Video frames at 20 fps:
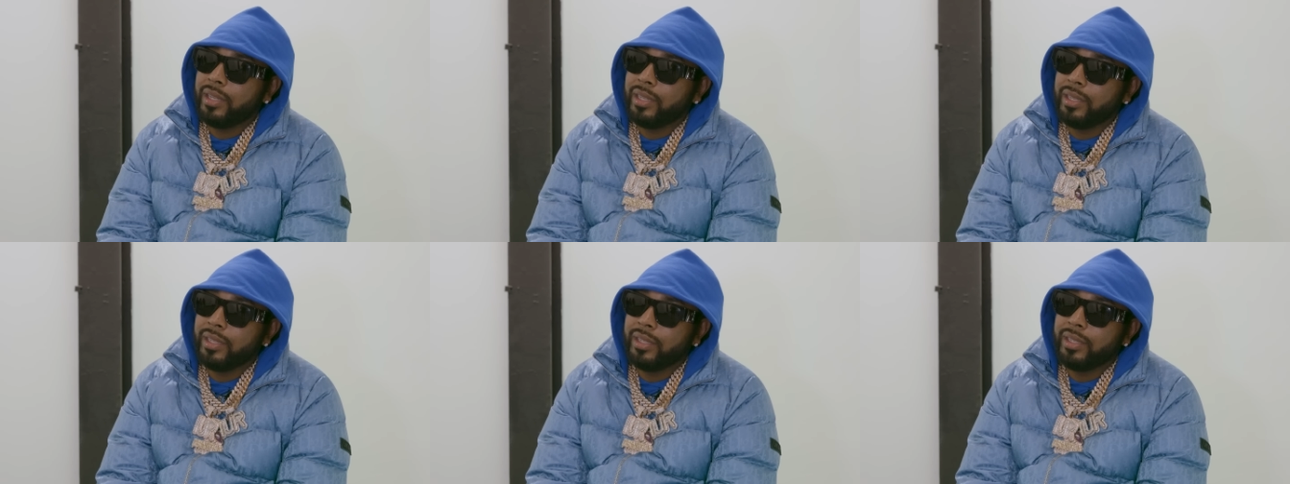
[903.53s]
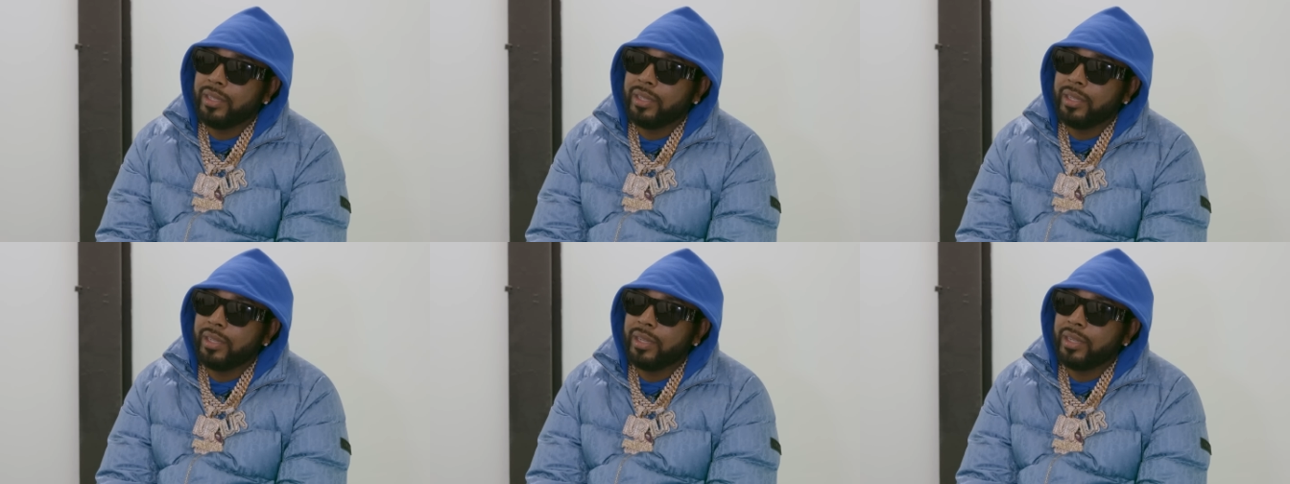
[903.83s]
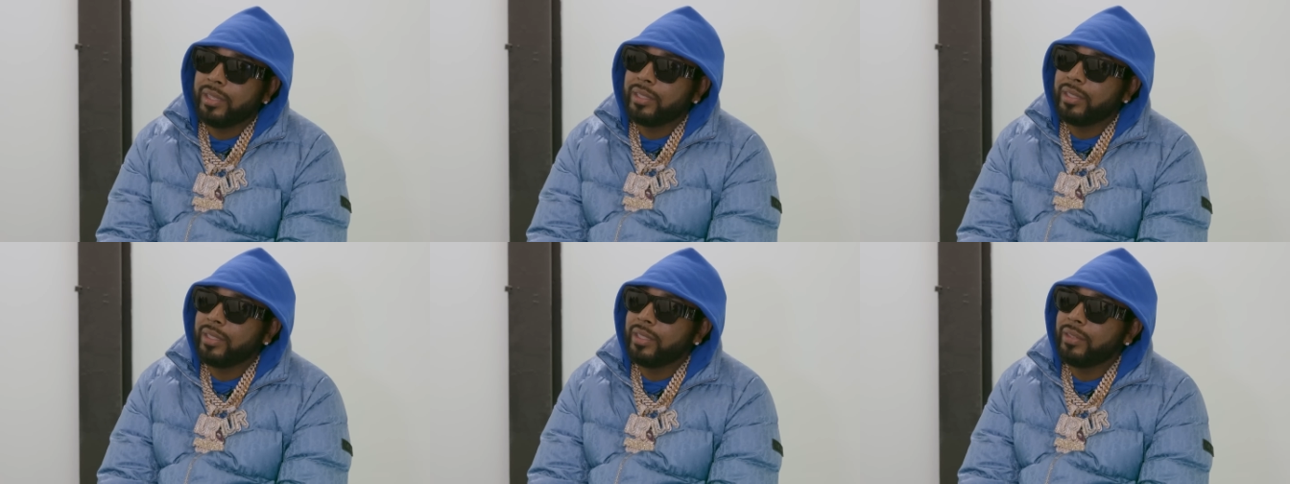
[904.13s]
it. He did
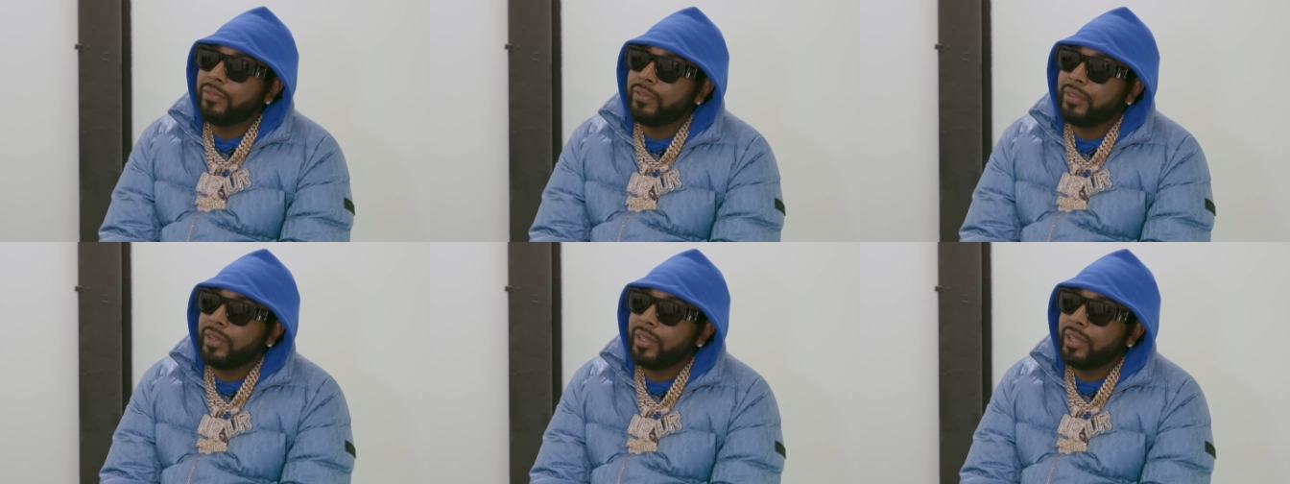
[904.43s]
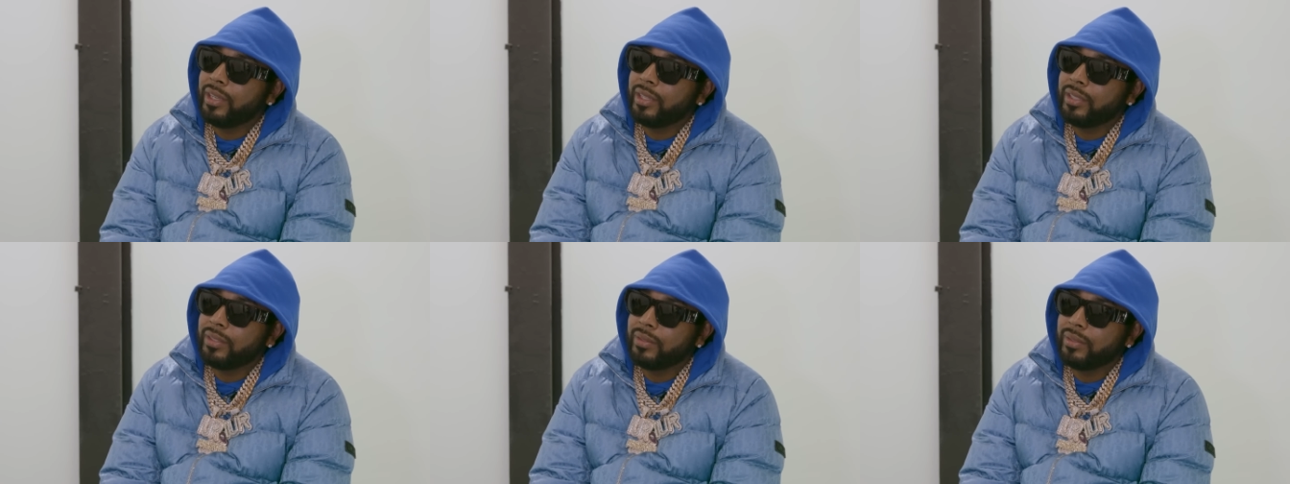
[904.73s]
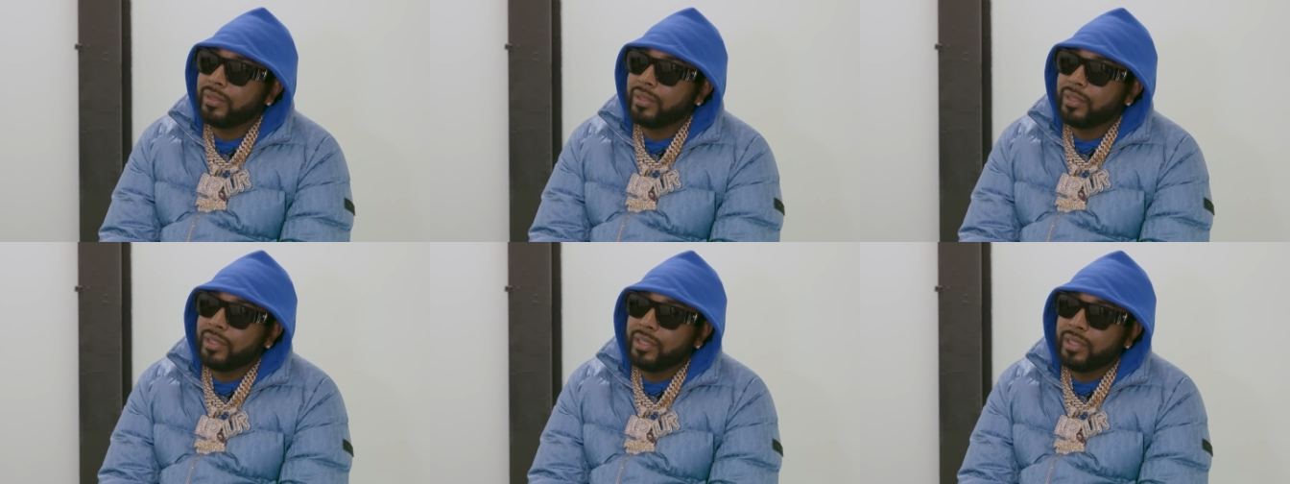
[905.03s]
that shit fast.
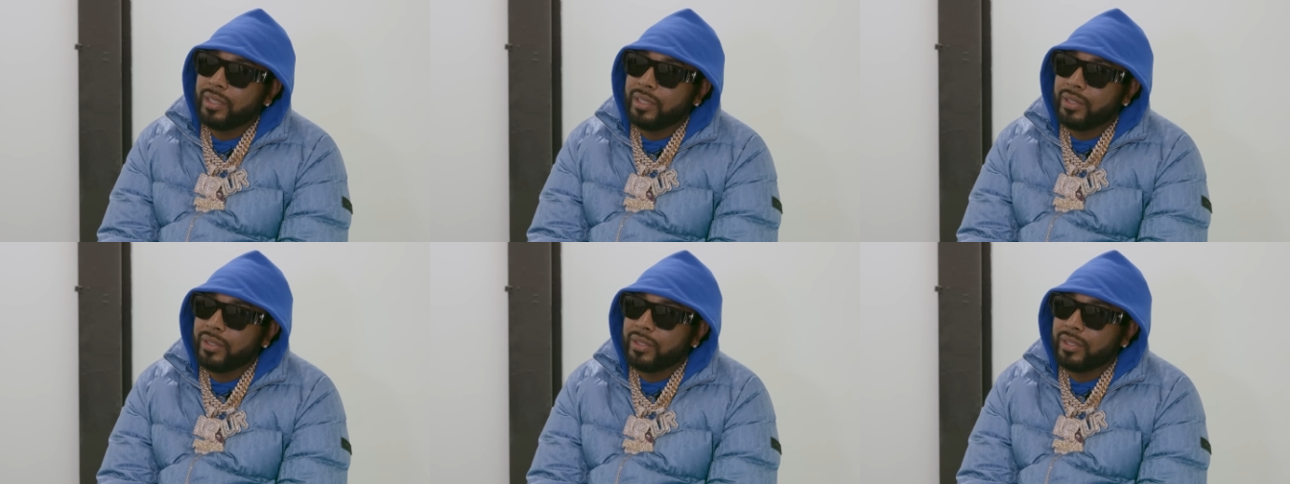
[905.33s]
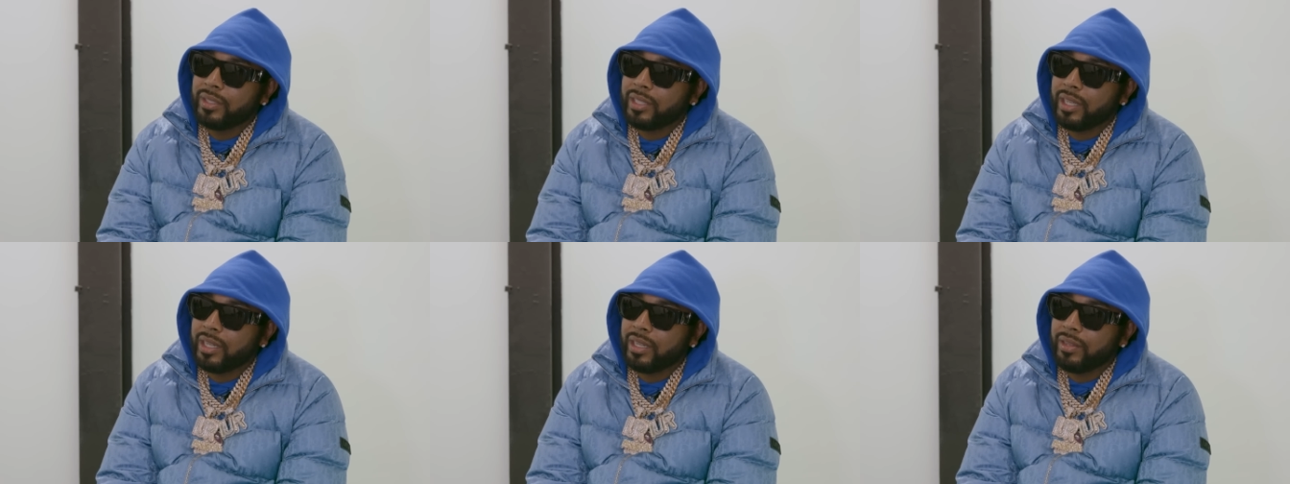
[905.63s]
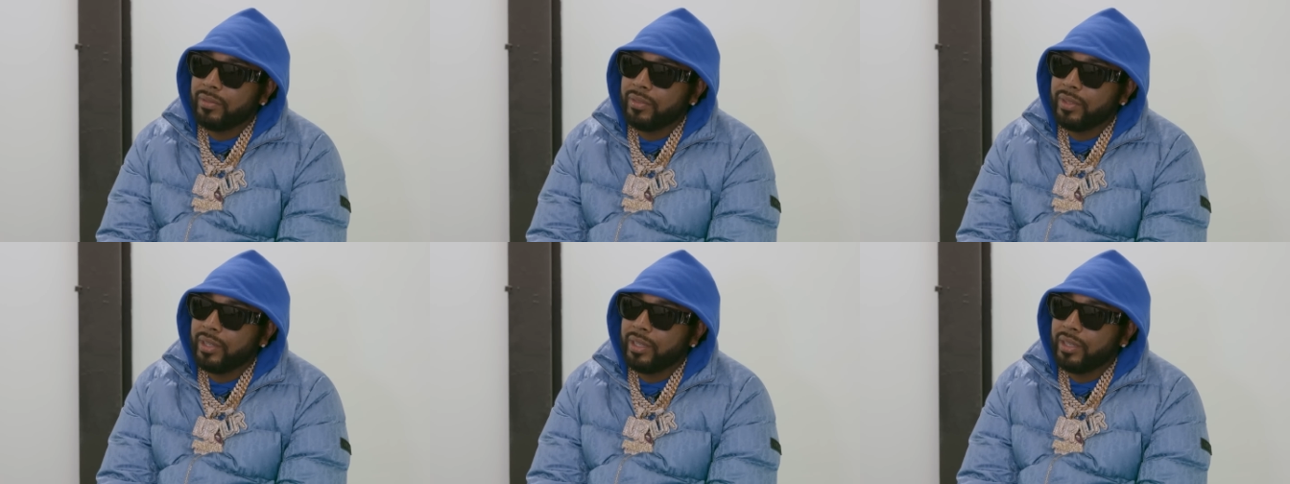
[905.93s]

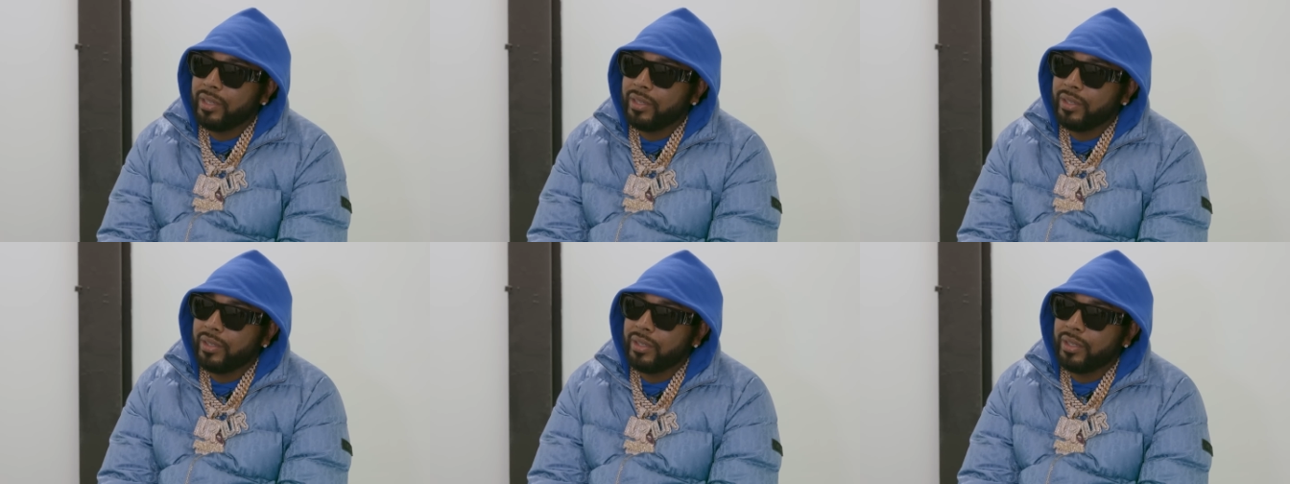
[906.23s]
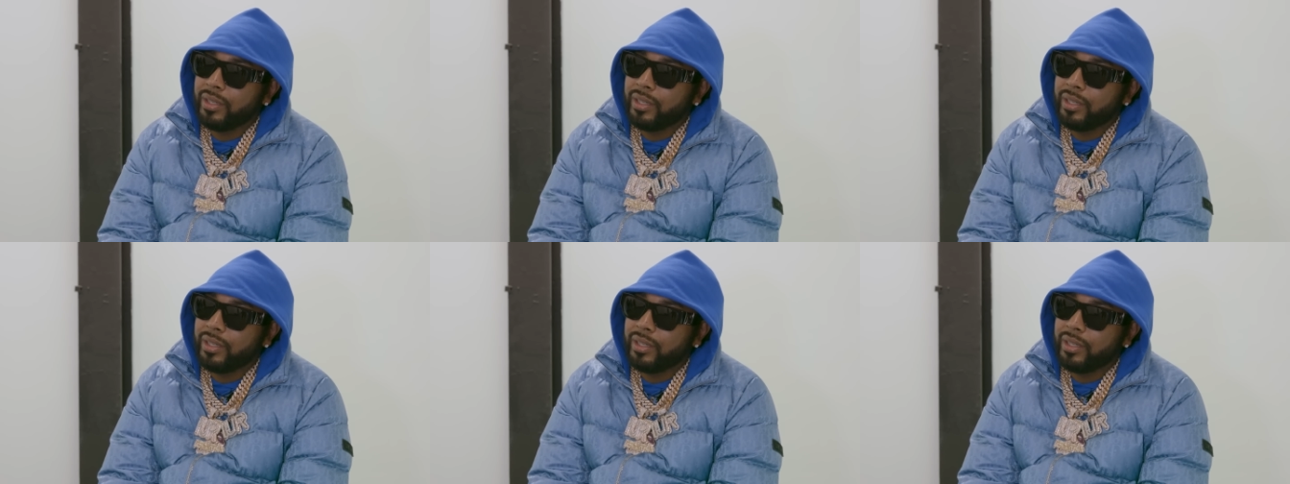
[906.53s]
Shot a video.